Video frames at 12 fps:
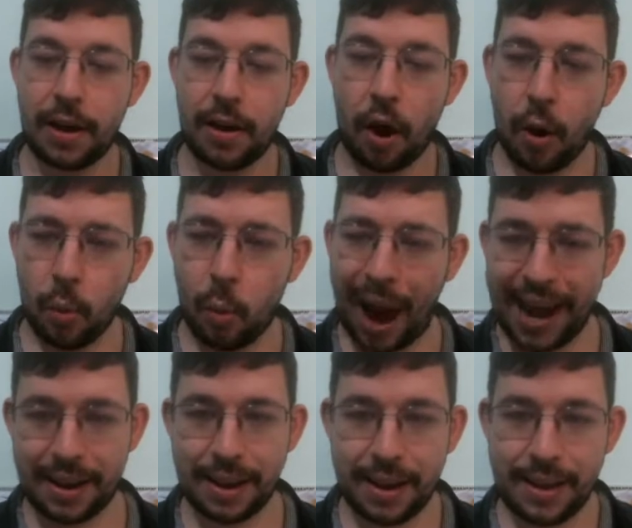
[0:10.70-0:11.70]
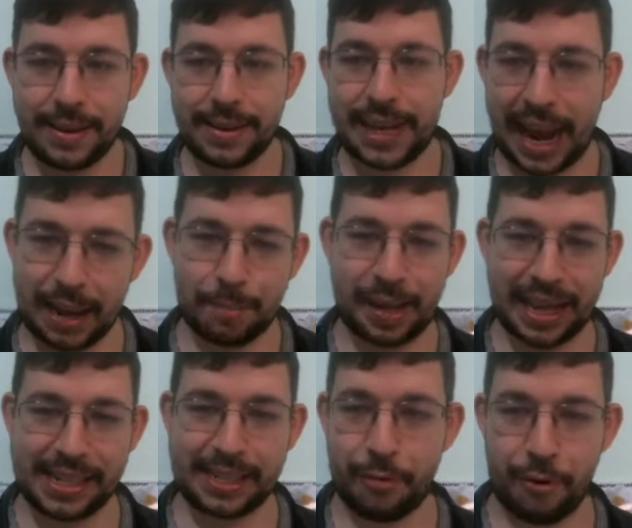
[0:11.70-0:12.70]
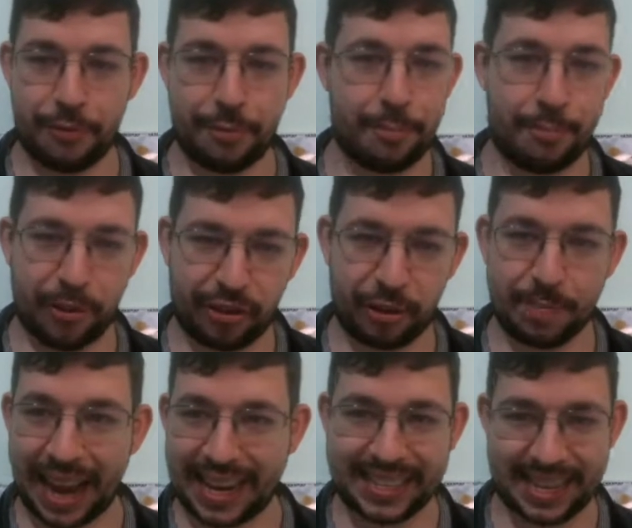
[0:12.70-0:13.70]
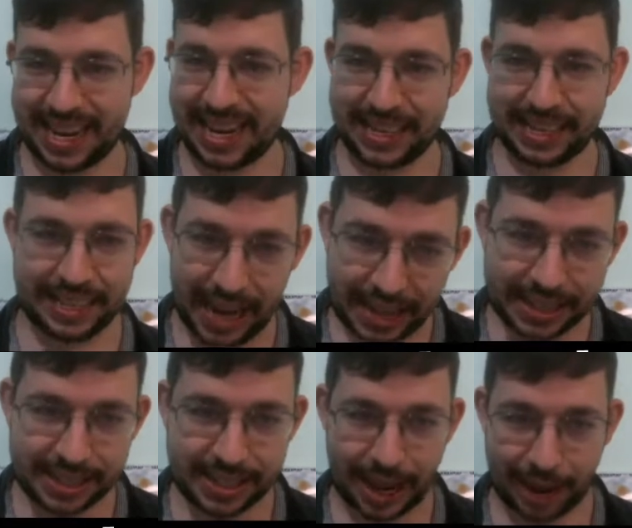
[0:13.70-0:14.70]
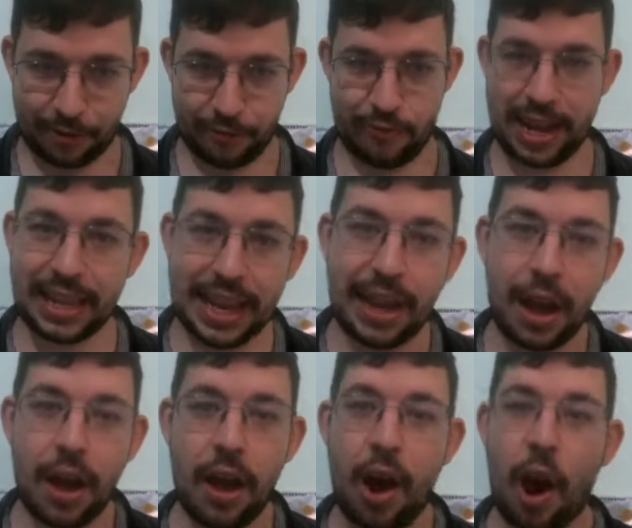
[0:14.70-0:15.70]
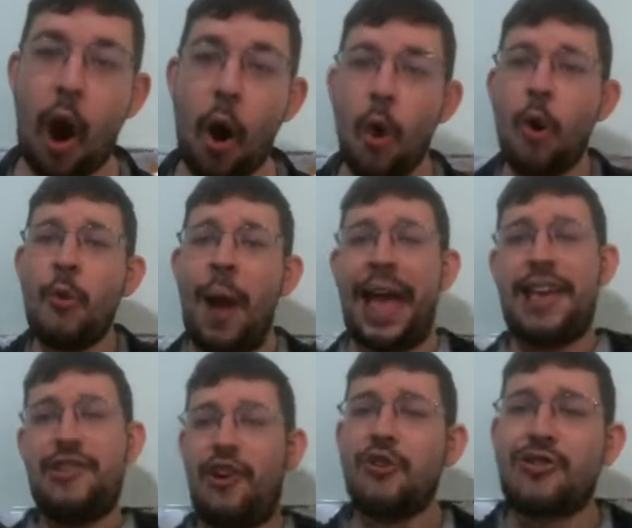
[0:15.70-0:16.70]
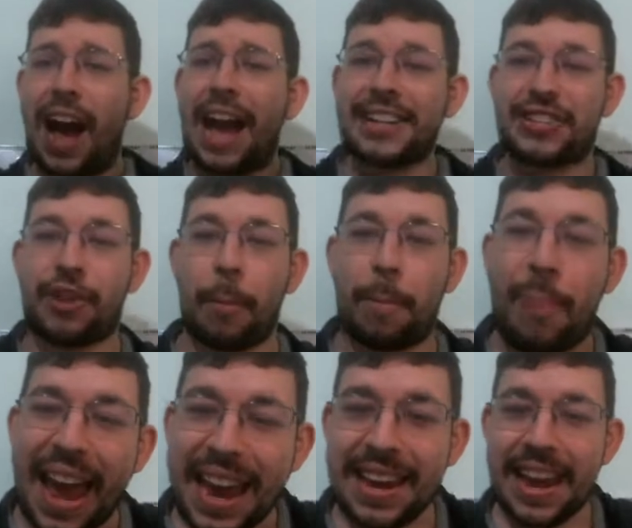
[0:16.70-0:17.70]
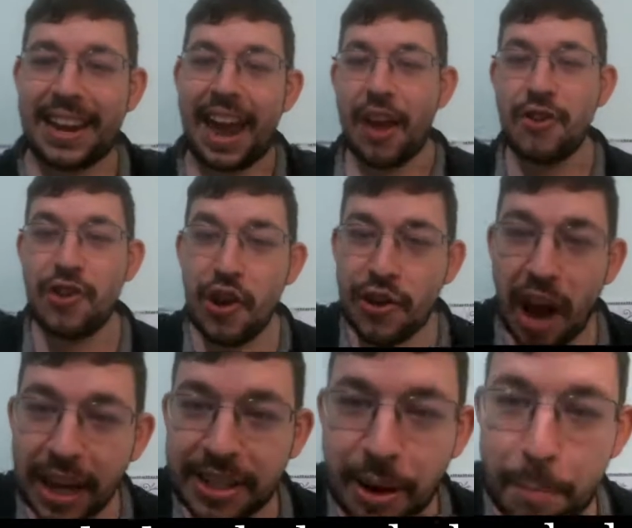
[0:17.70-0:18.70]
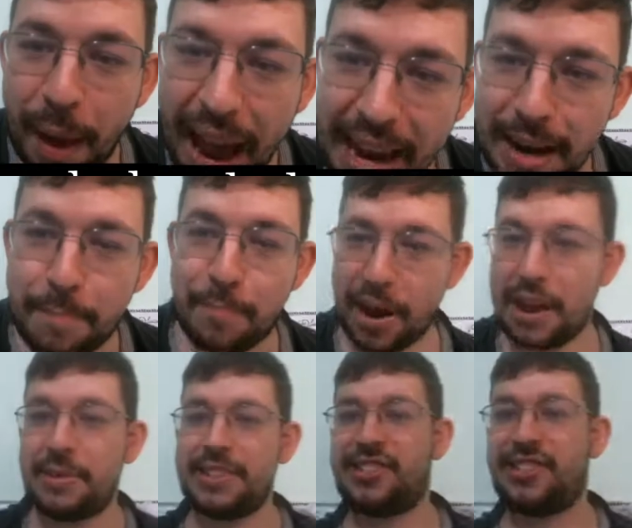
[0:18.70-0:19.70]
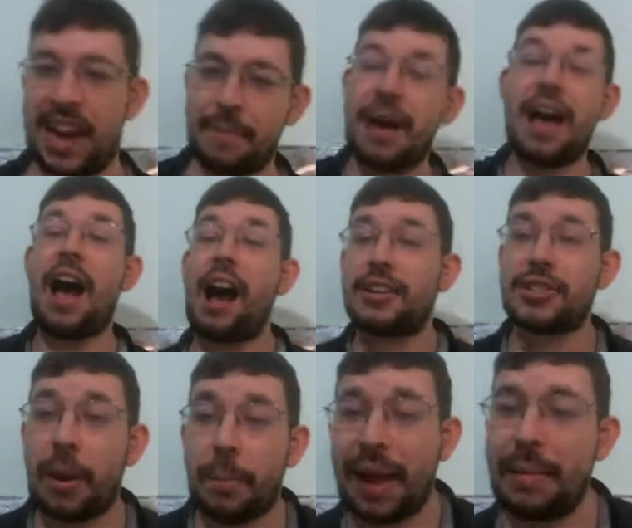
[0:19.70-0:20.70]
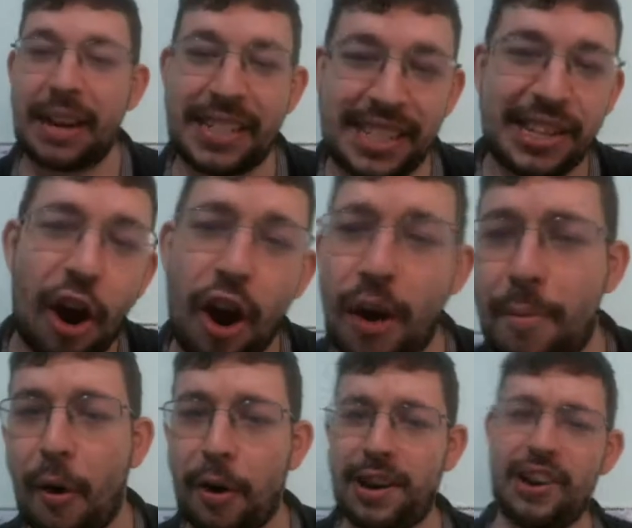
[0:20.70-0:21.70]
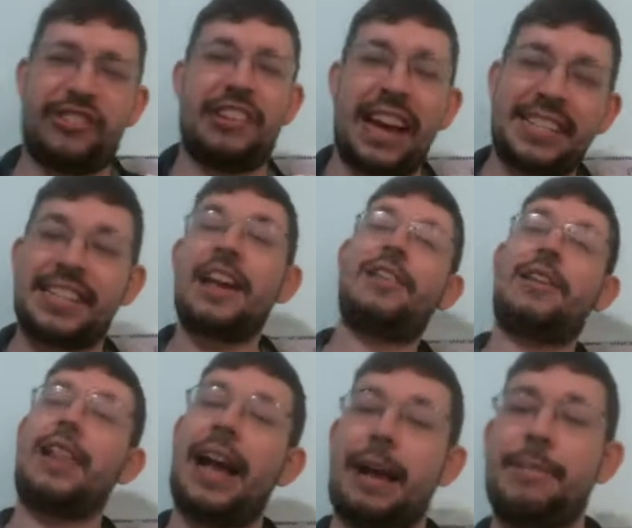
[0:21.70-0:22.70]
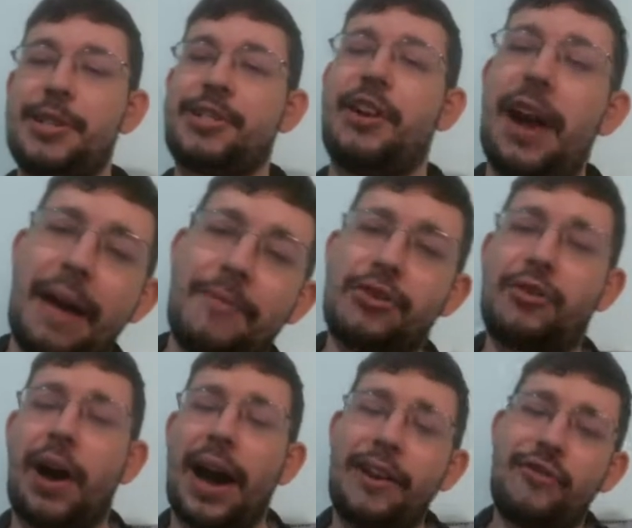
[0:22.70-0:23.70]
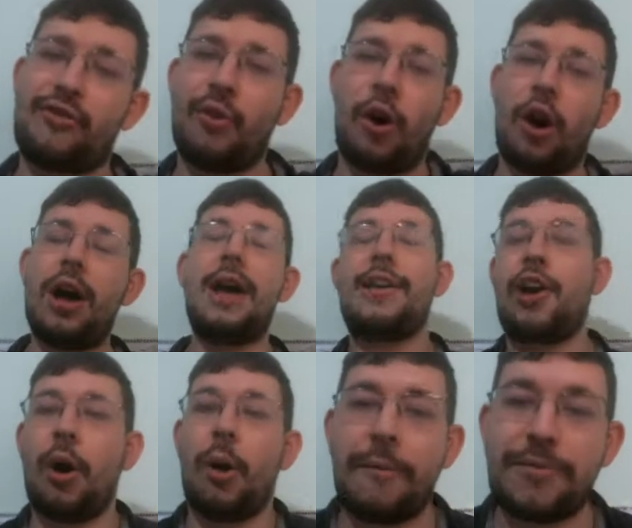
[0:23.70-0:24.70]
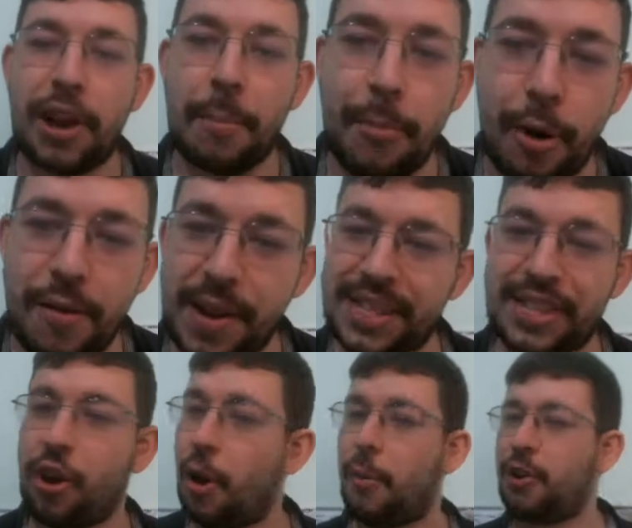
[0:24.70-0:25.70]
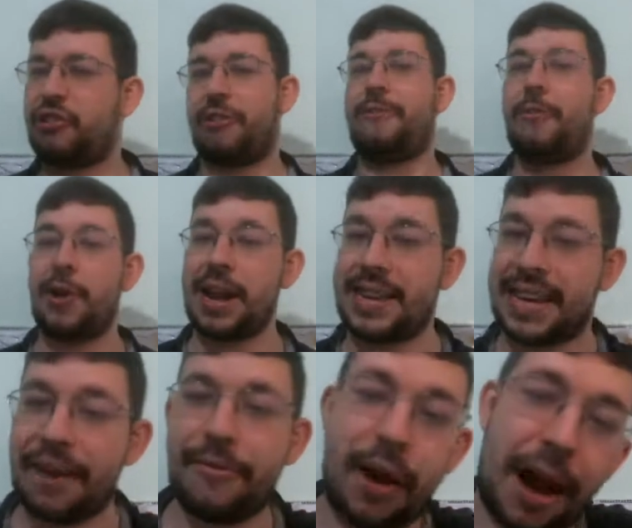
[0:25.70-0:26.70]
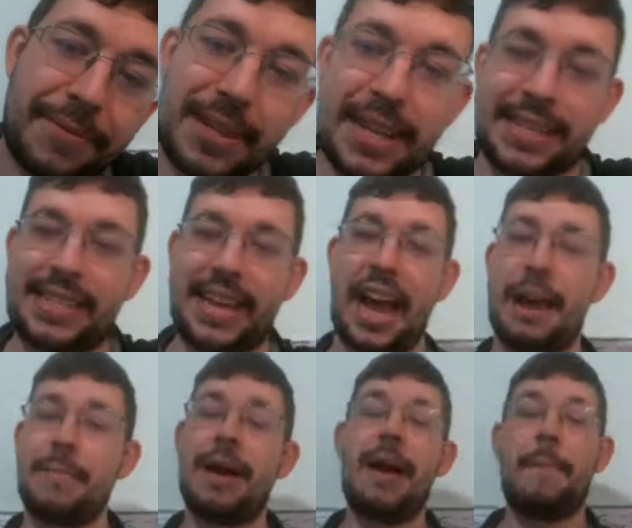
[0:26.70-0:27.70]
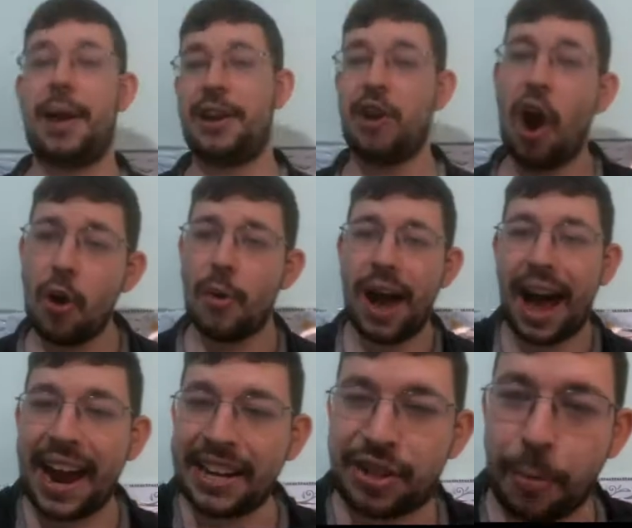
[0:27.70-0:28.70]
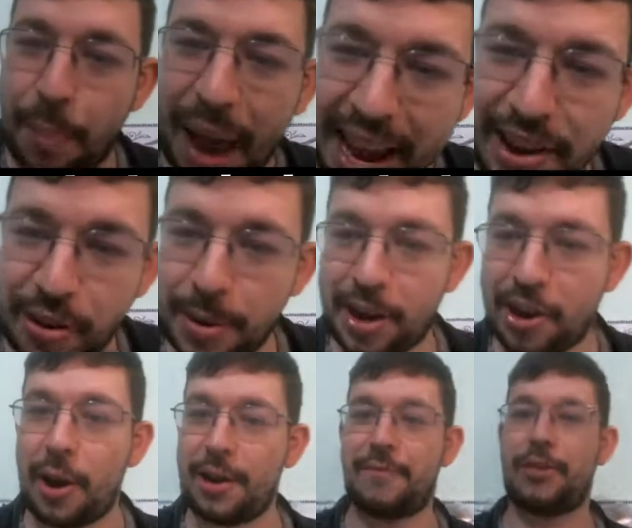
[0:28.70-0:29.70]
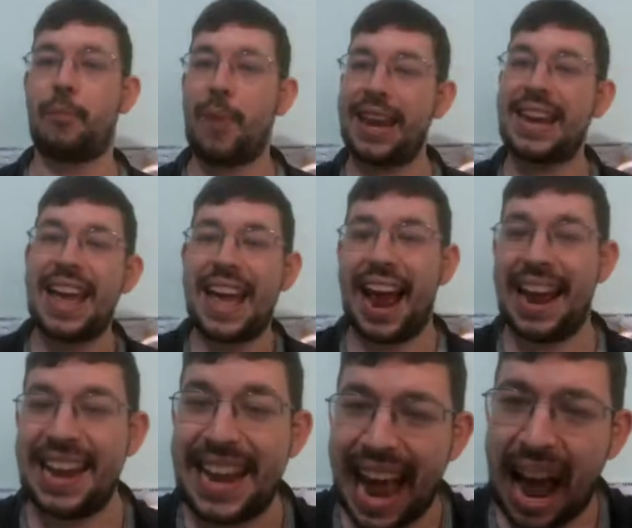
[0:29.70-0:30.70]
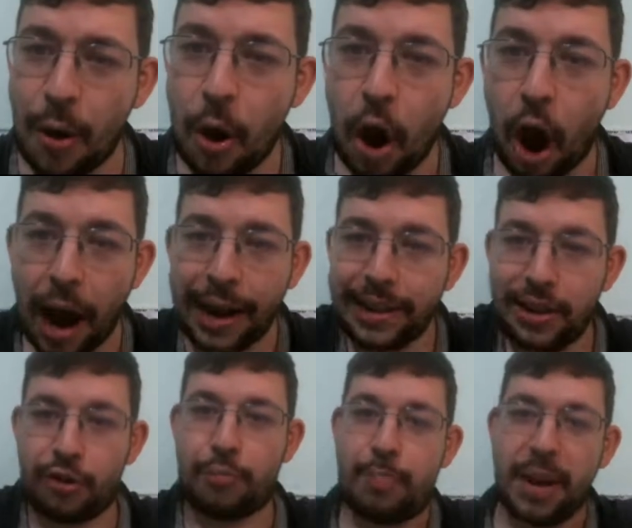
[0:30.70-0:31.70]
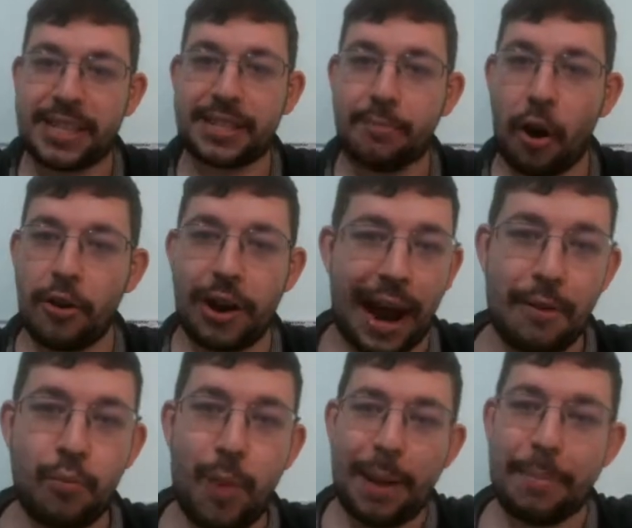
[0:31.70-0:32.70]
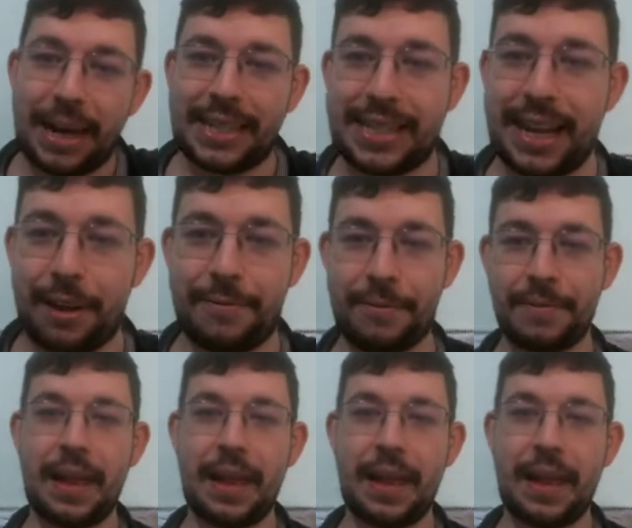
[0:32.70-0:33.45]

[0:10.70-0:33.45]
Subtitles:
Oh wait, Tang plays a move, bishop takes e6, like really? Oh, you got debated! You got debated, Penguin GM! I was gonna play my slow, boring chess, look like I'm just gonna have a quiet draw, go off to the movies, go watch the footy together after this game, but no, I debated you into going for the win, and now I unleash beast mode and win myself.